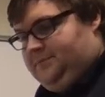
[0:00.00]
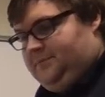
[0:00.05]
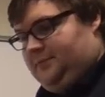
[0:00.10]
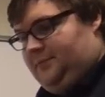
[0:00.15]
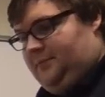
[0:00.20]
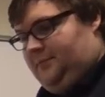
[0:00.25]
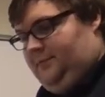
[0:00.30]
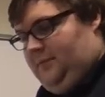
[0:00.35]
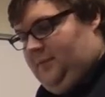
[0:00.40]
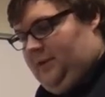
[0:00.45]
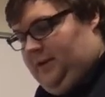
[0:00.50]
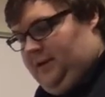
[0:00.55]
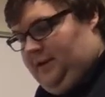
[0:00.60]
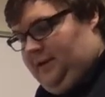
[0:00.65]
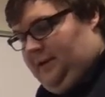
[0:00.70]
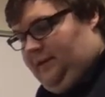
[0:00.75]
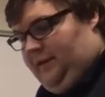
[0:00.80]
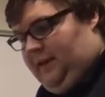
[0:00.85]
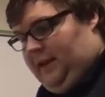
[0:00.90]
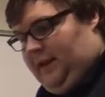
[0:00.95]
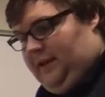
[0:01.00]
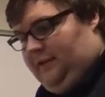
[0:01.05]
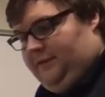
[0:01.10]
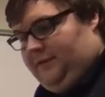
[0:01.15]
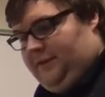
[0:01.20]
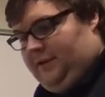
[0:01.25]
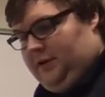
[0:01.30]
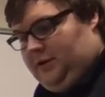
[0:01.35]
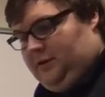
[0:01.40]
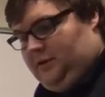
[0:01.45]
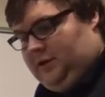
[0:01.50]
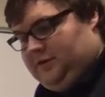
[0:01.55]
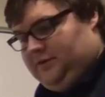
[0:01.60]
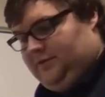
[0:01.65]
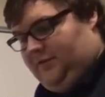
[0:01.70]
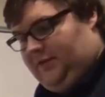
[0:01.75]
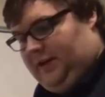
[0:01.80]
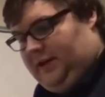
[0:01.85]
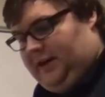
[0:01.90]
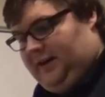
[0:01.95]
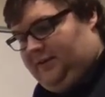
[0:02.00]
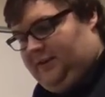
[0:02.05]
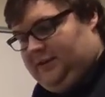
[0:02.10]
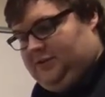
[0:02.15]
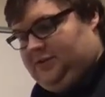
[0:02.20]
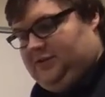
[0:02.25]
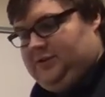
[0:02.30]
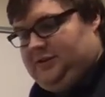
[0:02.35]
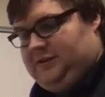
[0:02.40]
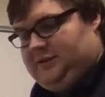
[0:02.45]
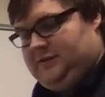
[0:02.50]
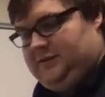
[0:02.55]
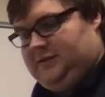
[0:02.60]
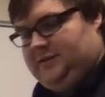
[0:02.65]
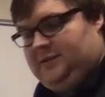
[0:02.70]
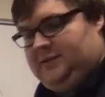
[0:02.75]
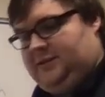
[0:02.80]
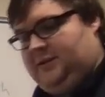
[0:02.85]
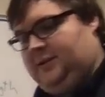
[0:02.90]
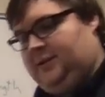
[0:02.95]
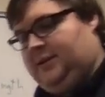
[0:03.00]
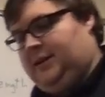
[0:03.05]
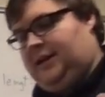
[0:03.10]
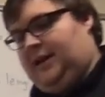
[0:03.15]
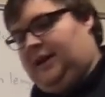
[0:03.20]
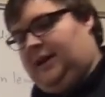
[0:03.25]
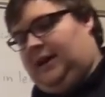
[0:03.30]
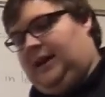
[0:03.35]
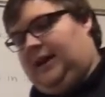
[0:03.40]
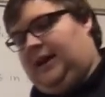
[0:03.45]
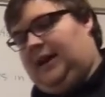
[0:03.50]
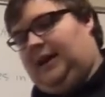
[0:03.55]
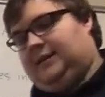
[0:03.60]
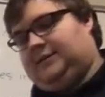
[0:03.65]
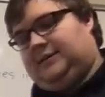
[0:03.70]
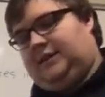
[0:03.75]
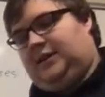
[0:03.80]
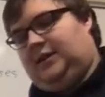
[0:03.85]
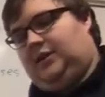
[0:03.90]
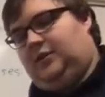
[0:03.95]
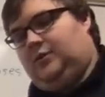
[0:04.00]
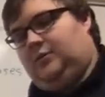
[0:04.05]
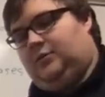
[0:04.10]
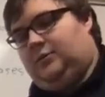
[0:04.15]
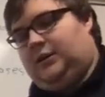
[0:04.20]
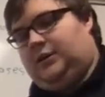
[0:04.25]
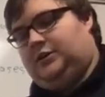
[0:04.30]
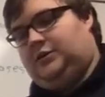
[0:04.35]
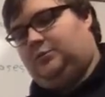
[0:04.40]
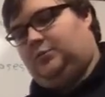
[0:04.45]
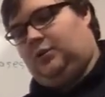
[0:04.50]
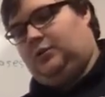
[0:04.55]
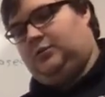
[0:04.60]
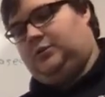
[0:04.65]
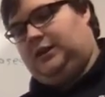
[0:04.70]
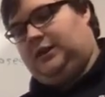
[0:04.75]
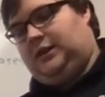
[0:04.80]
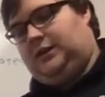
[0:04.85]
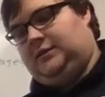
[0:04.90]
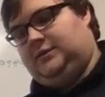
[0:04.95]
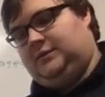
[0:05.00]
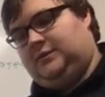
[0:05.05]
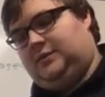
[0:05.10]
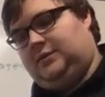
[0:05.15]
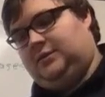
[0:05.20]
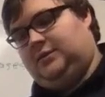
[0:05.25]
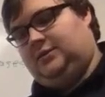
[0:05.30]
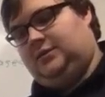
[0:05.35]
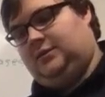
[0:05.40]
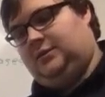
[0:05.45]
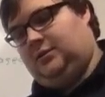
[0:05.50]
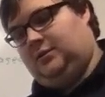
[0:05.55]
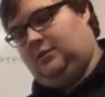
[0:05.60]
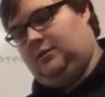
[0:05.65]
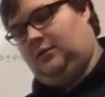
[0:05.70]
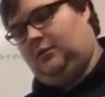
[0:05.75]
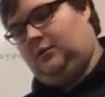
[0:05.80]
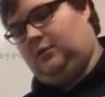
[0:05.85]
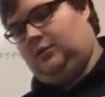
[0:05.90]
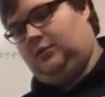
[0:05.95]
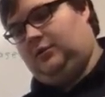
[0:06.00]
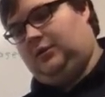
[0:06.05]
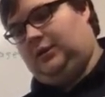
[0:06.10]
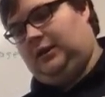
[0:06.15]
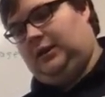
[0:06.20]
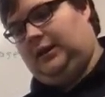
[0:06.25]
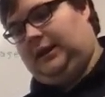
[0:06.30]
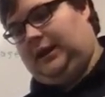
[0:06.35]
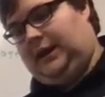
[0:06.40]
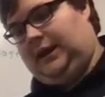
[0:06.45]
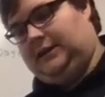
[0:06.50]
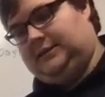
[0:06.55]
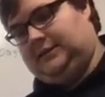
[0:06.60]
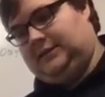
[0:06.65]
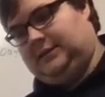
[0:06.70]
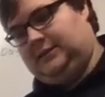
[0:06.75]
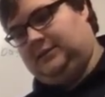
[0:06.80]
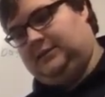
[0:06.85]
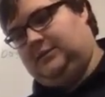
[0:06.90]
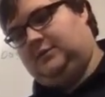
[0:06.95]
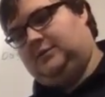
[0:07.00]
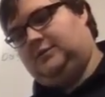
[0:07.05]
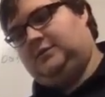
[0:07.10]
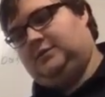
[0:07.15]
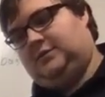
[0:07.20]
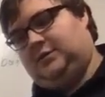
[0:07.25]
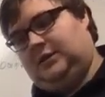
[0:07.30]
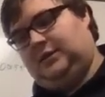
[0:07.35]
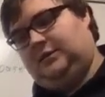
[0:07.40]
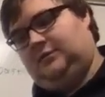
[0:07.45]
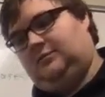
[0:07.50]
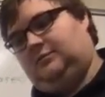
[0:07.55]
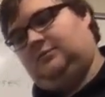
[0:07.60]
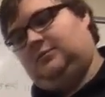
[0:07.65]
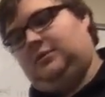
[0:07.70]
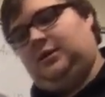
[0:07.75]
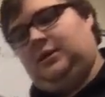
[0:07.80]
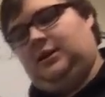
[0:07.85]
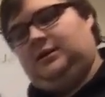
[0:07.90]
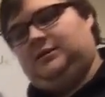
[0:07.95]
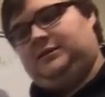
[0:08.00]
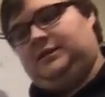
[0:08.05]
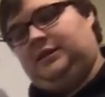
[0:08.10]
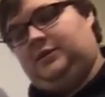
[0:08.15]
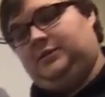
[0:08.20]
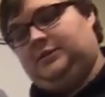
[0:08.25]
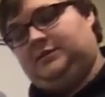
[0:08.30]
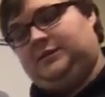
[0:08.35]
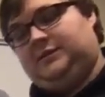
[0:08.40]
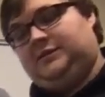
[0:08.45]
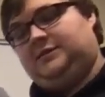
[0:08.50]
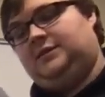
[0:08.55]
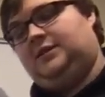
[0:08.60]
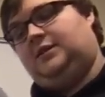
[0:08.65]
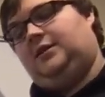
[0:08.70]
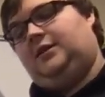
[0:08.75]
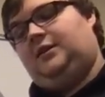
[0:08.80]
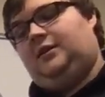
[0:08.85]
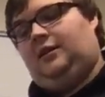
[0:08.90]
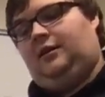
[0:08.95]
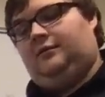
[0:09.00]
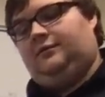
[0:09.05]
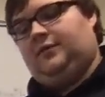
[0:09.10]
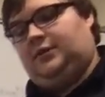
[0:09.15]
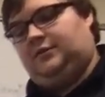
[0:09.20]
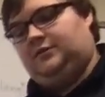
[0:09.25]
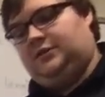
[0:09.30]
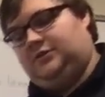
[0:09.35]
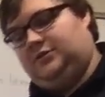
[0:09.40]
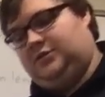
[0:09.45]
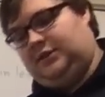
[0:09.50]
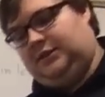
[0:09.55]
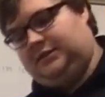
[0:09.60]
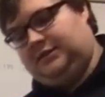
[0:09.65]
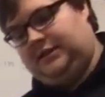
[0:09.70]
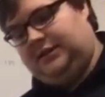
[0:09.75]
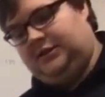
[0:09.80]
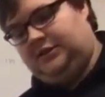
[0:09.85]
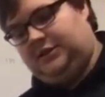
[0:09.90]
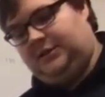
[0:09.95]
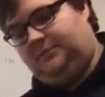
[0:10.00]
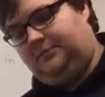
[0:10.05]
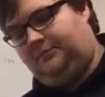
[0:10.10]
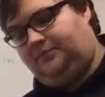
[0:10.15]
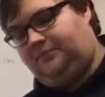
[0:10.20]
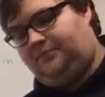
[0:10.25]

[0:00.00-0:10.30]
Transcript: And then for question 5, that's just asking you which proteins or nucleic acid sequences are involved in translation.